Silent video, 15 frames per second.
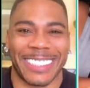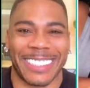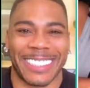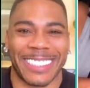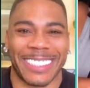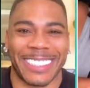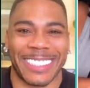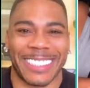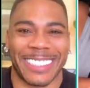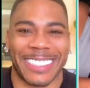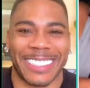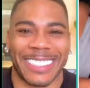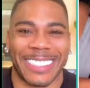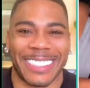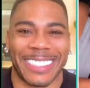
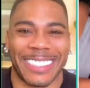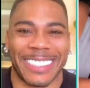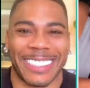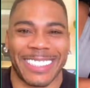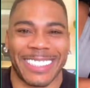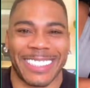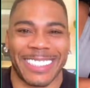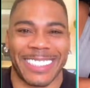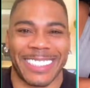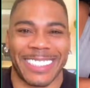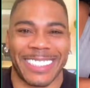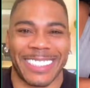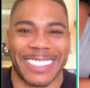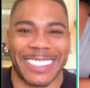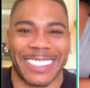
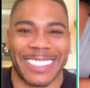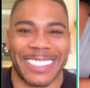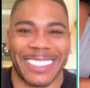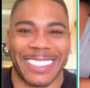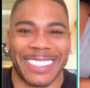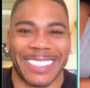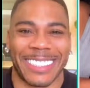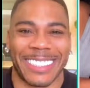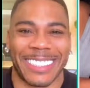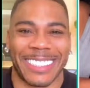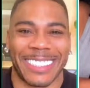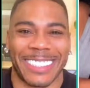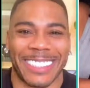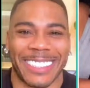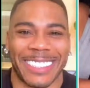
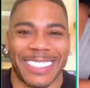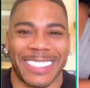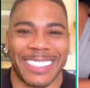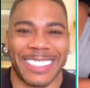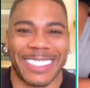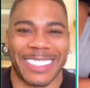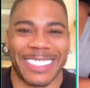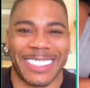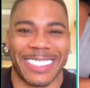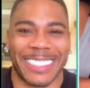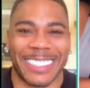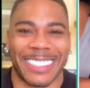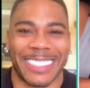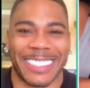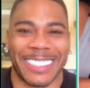
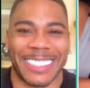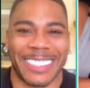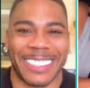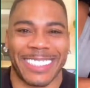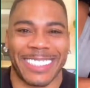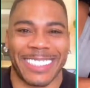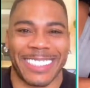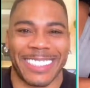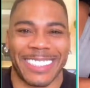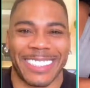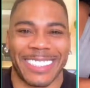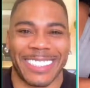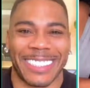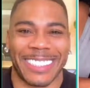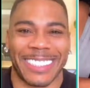
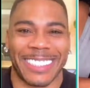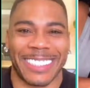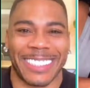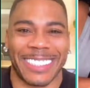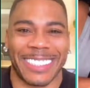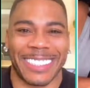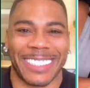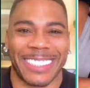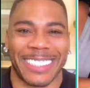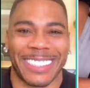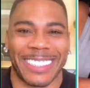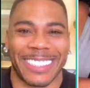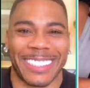No words are spoken by the person on screen.